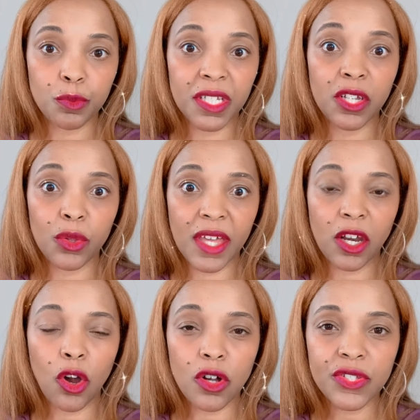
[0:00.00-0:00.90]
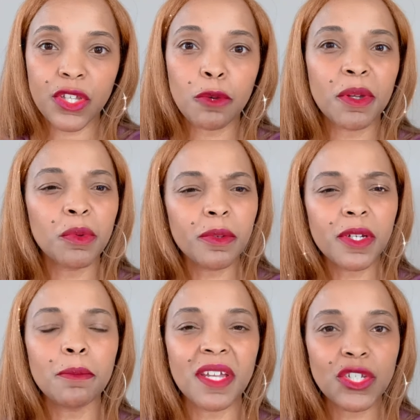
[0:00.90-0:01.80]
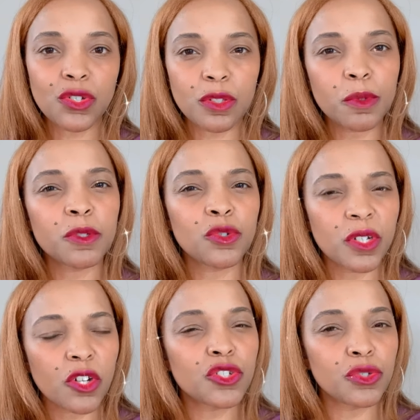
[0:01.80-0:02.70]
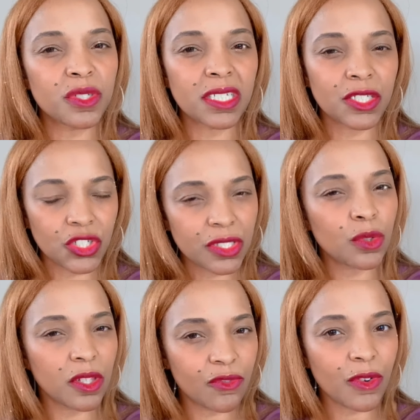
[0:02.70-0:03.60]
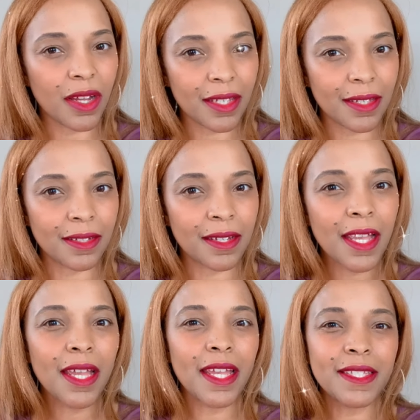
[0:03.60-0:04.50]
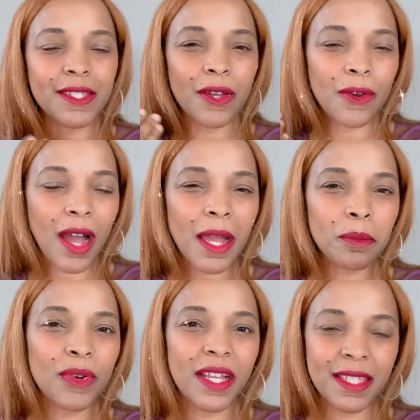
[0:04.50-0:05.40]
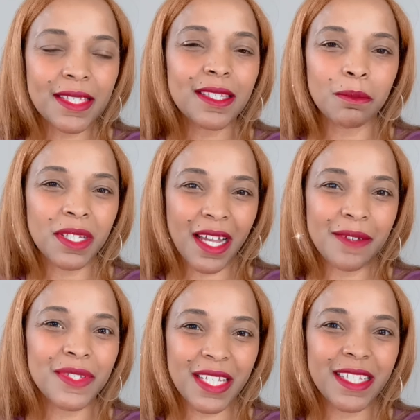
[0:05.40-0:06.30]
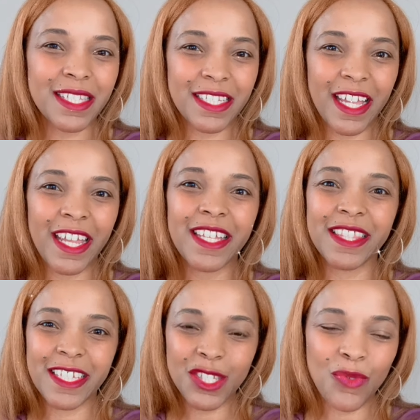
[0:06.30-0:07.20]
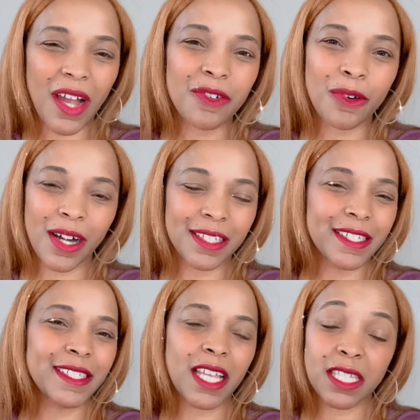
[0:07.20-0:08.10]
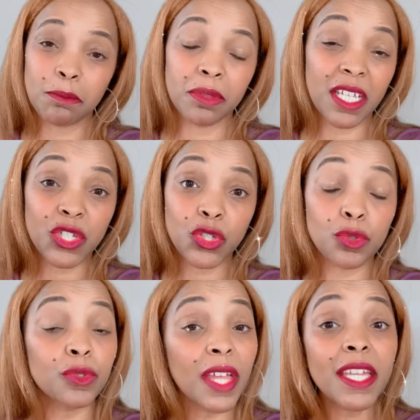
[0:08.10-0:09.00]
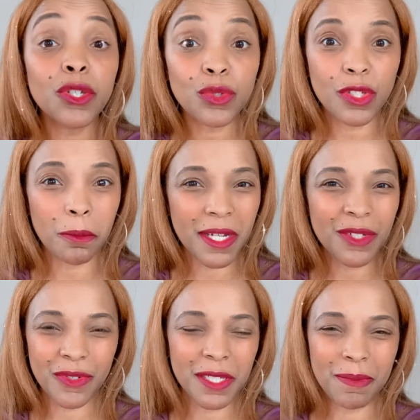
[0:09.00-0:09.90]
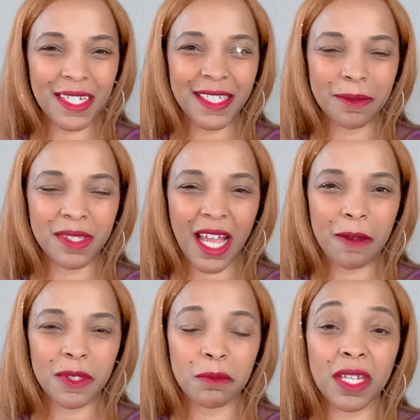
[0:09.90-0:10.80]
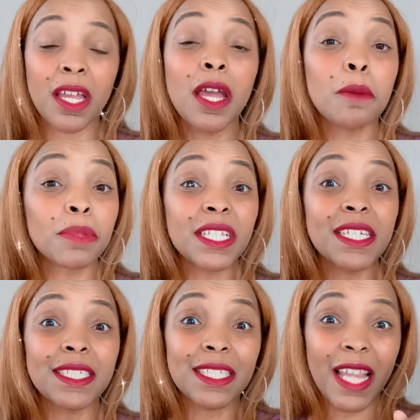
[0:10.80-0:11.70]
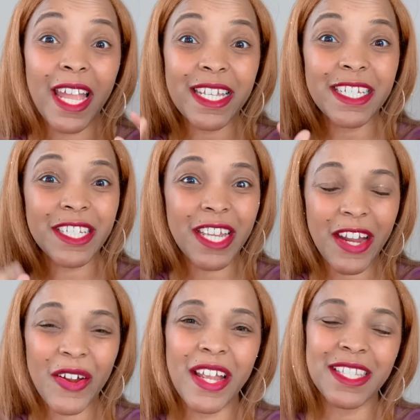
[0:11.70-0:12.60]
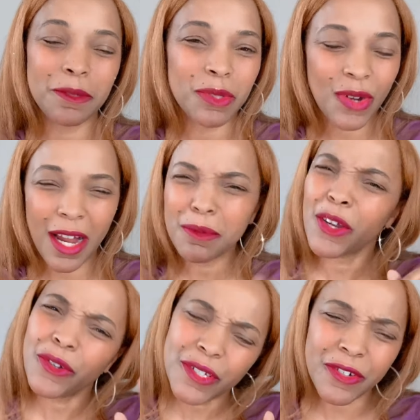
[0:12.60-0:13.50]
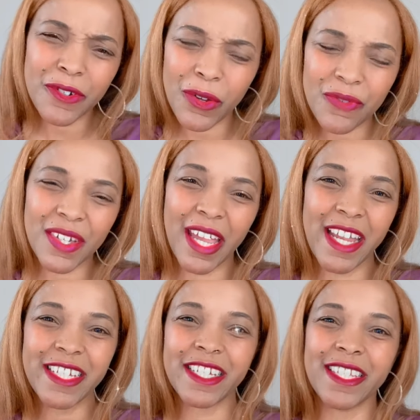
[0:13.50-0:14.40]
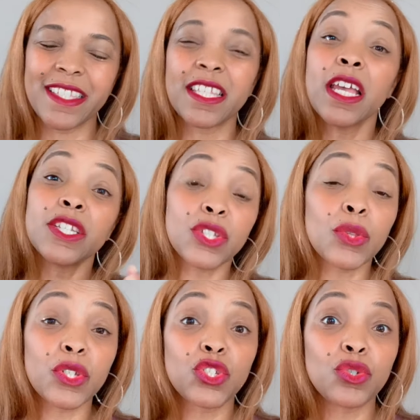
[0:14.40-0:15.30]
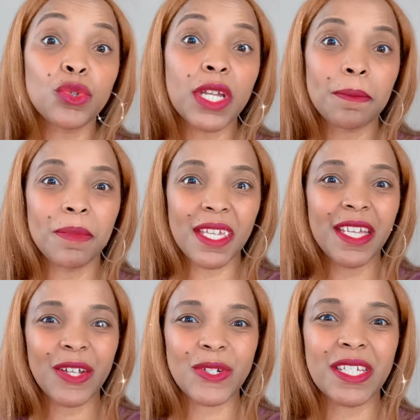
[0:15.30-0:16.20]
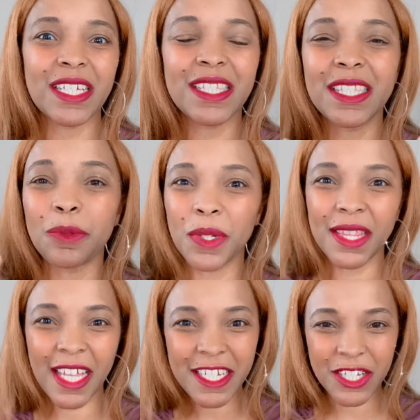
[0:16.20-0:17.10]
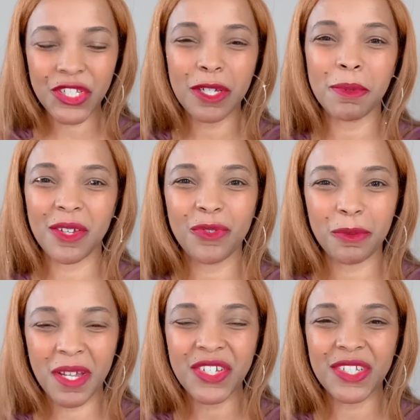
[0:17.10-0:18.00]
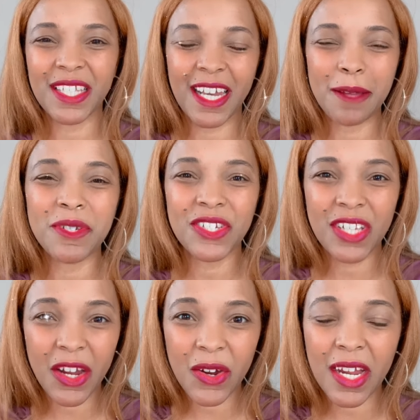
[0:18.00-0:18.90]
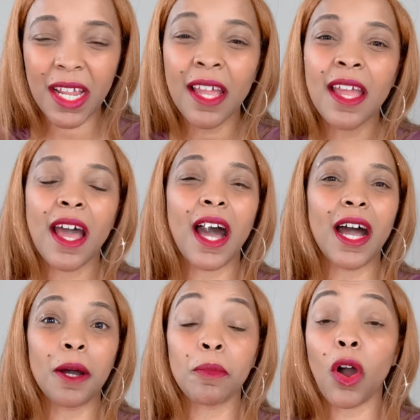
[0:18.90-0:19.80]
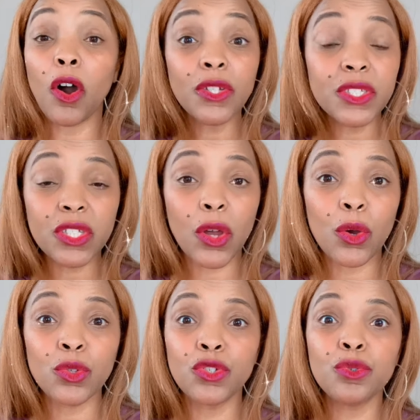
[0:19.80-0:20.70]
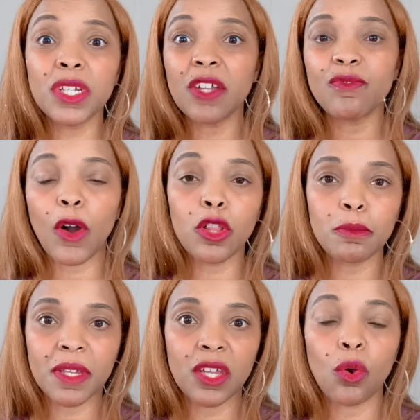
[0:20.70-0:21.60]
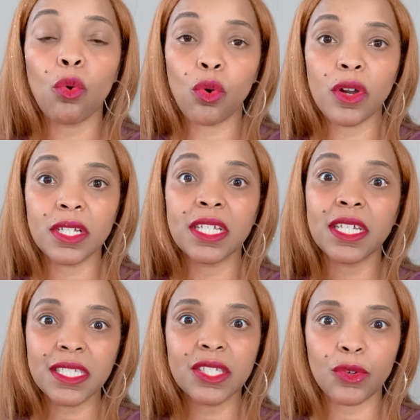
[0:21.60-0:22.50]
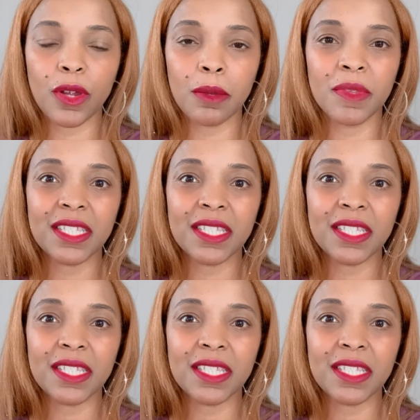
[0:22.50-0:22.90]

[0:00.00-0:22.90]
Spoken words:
We know that also, but we want to make sure that we're doing our due diligence on the front end. And so I pray that something I've said today in these 5 qualities has blessed you. Thank you so much for spending some time with me. Please like, share, and subscribe. Turn on your notifications so that you can be here to get the relationship information that I'm sharing. Also, you can follow me on Instagram.